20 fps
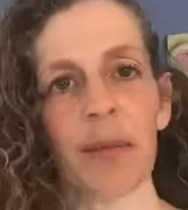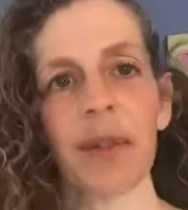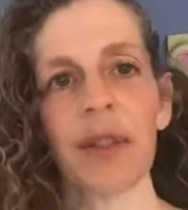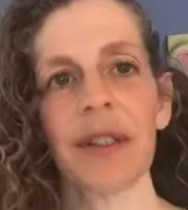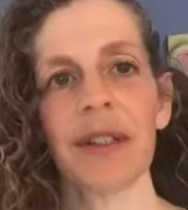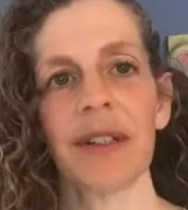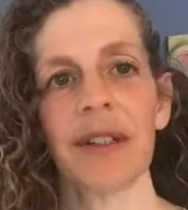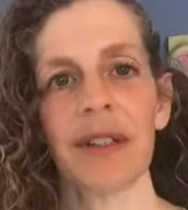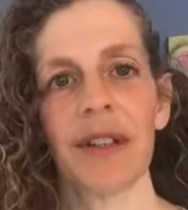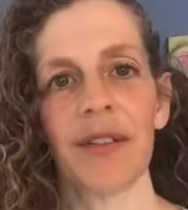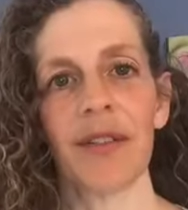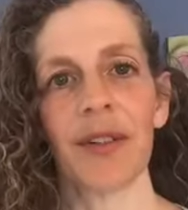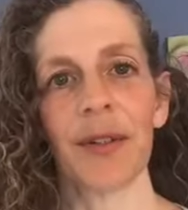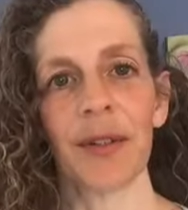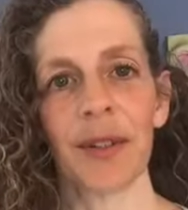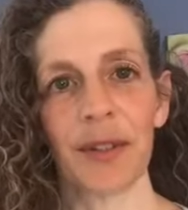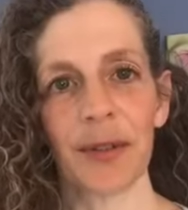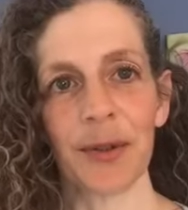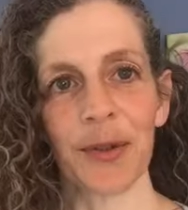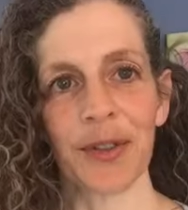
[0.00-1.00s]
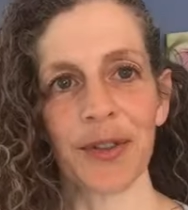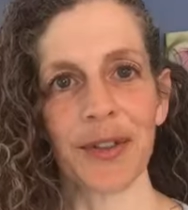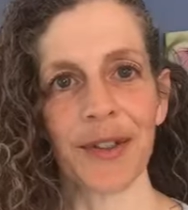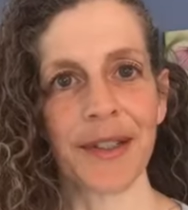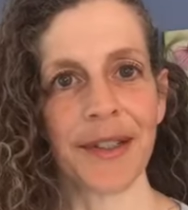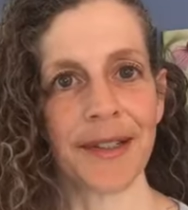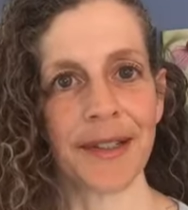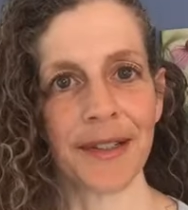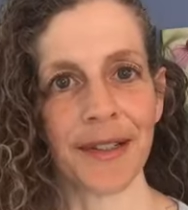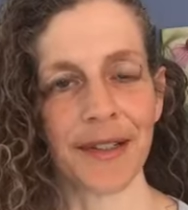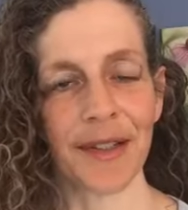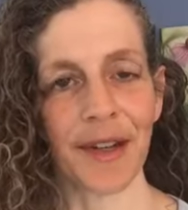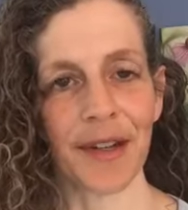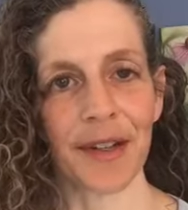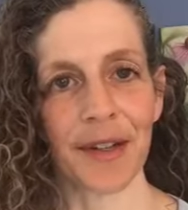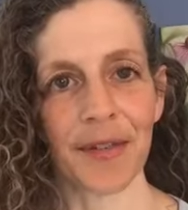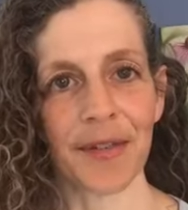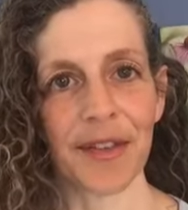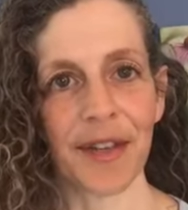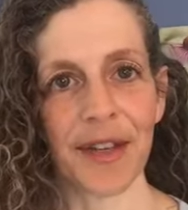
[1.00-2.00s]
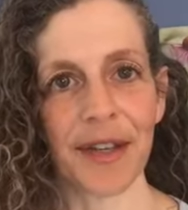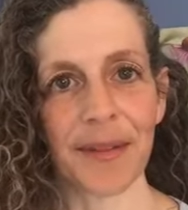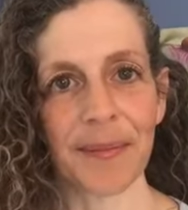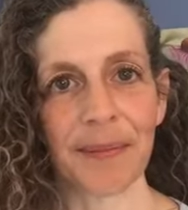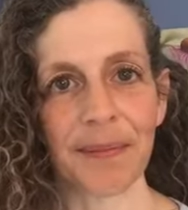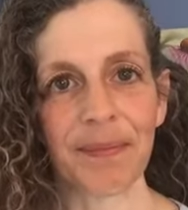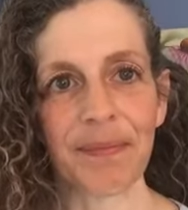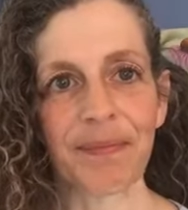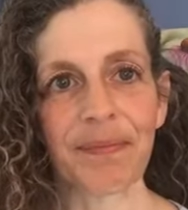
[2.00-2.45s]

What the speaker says: book if you're interested in this kind of thing.